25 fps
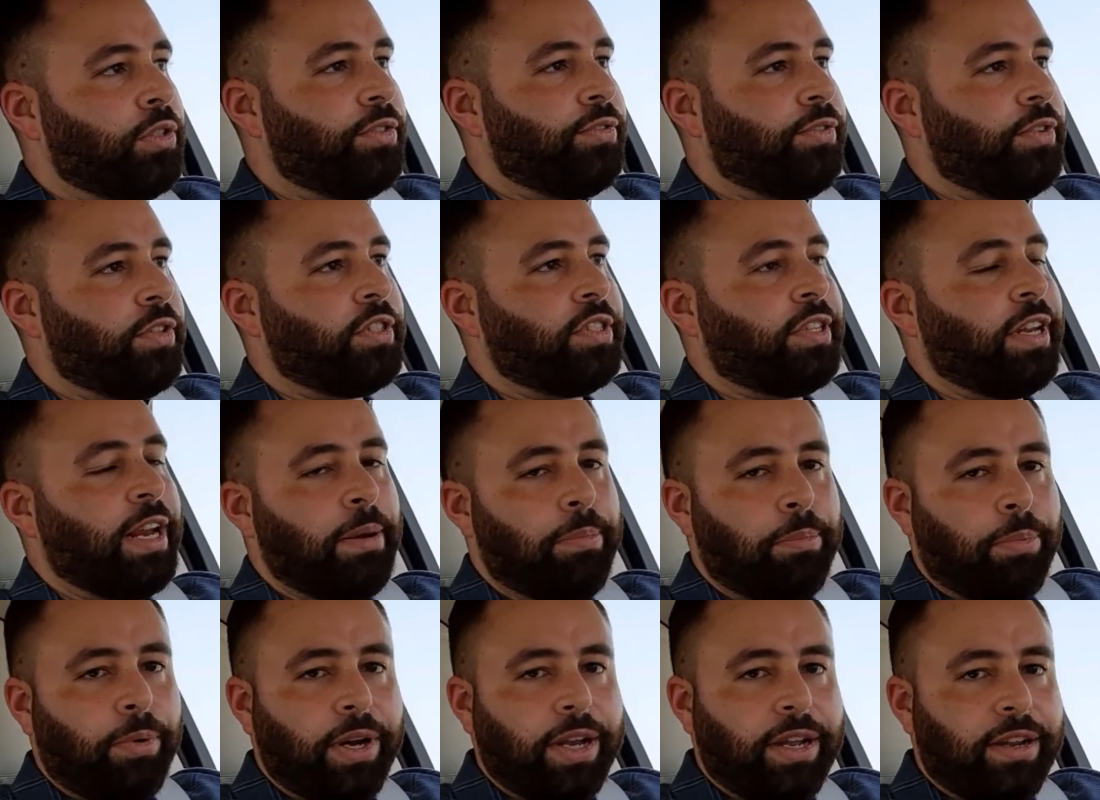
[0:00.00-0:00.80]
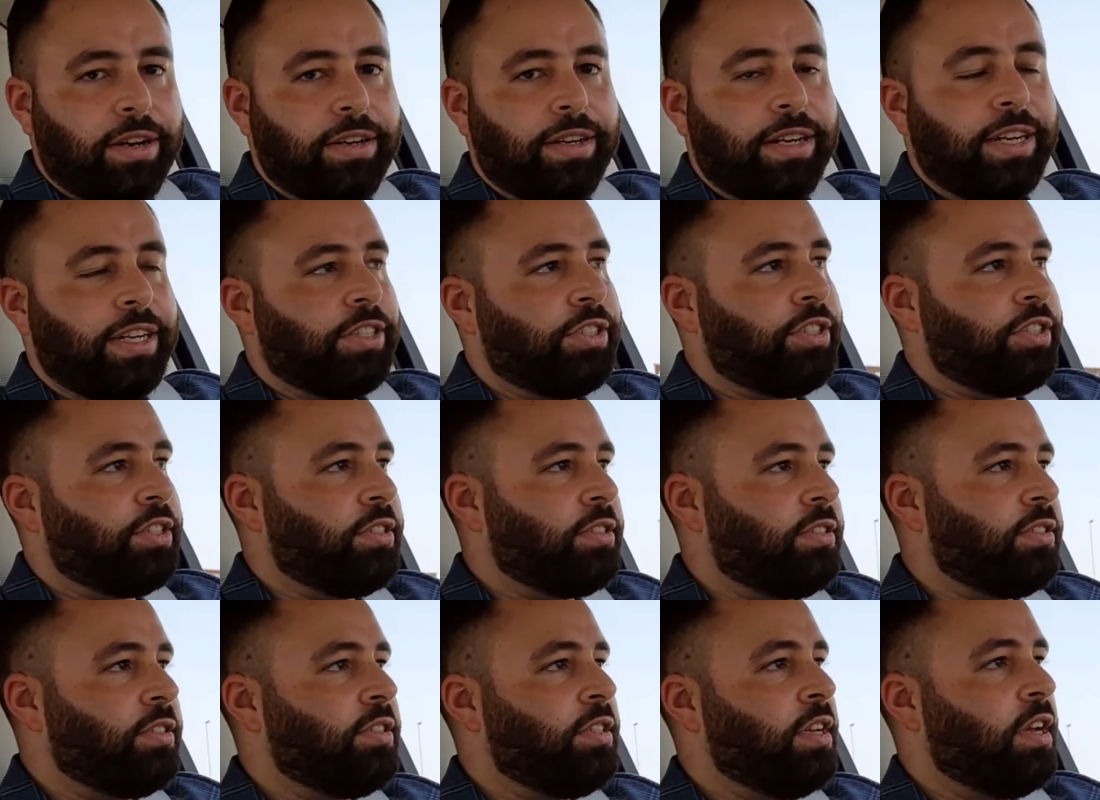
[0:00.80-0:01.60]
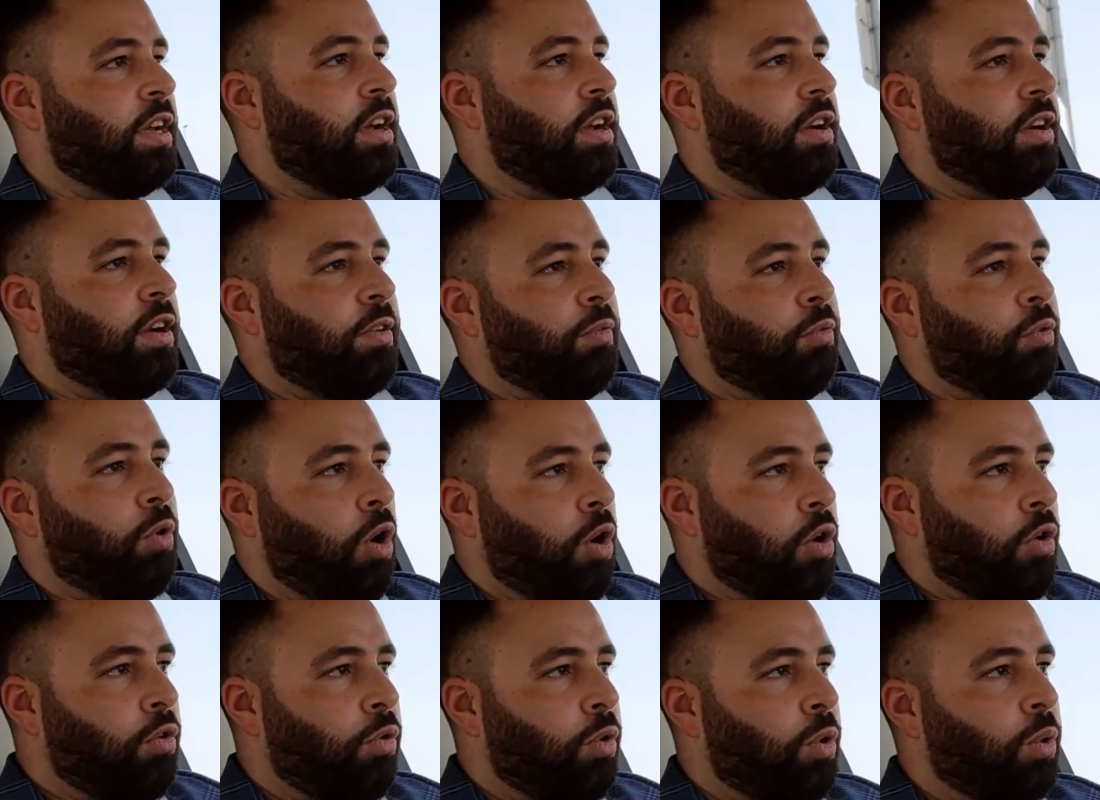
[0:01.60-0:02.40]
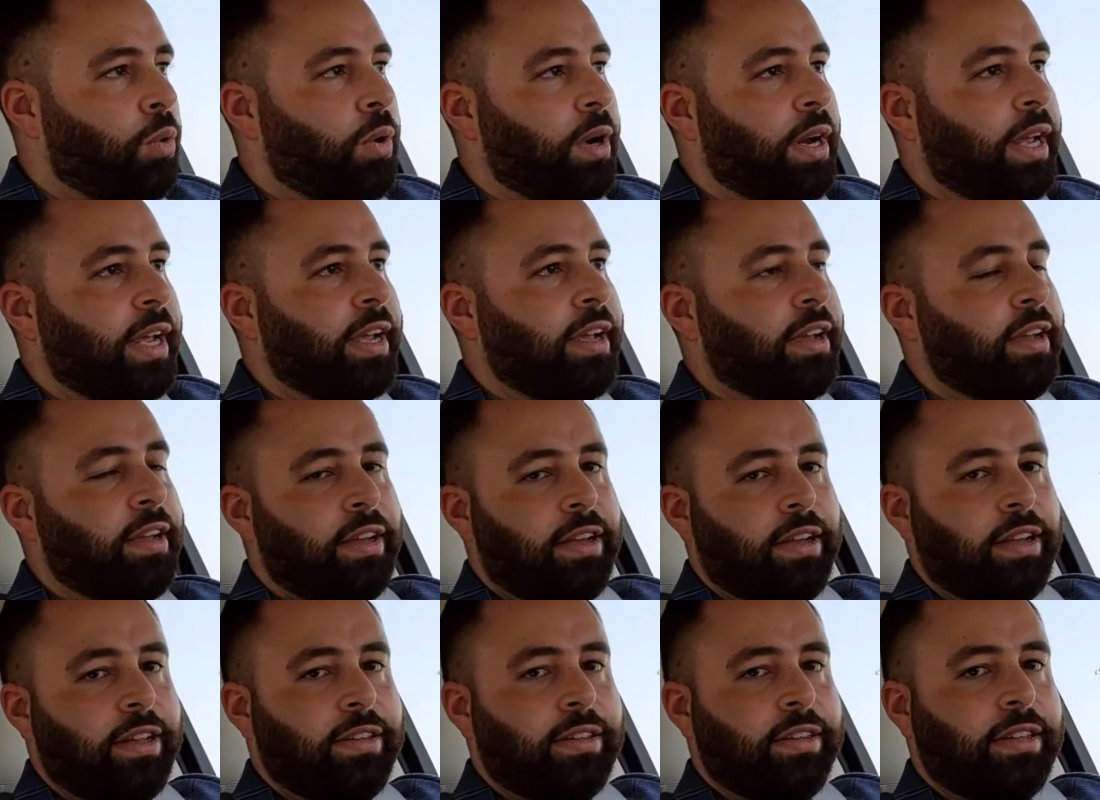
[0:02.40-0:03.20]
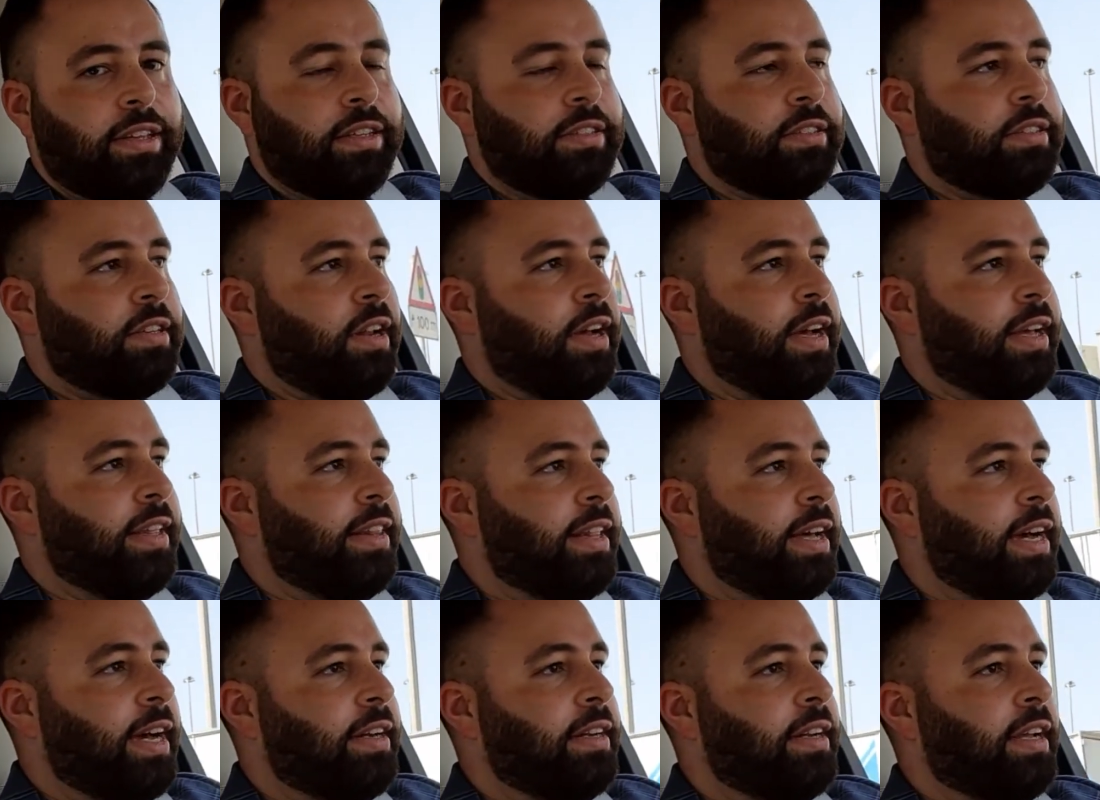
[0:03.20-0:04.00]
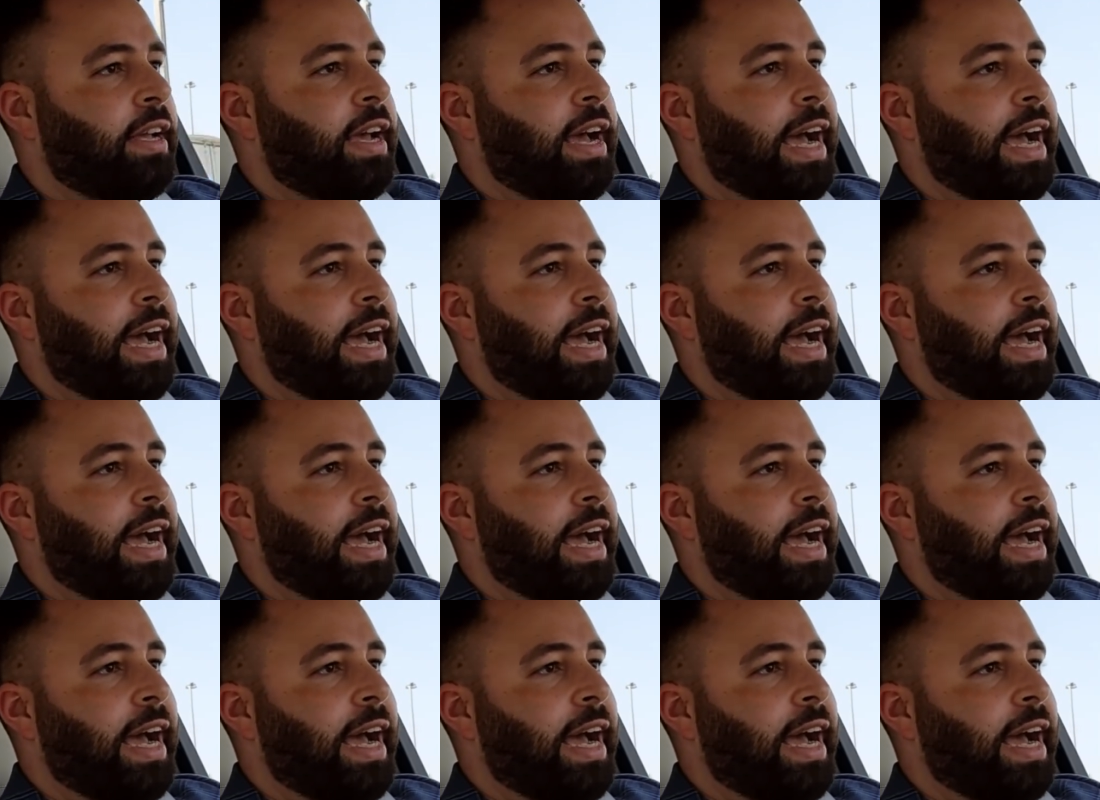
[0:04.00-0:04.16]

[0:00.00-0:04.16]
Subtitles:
for slippery conditions, rock crawling and things like that.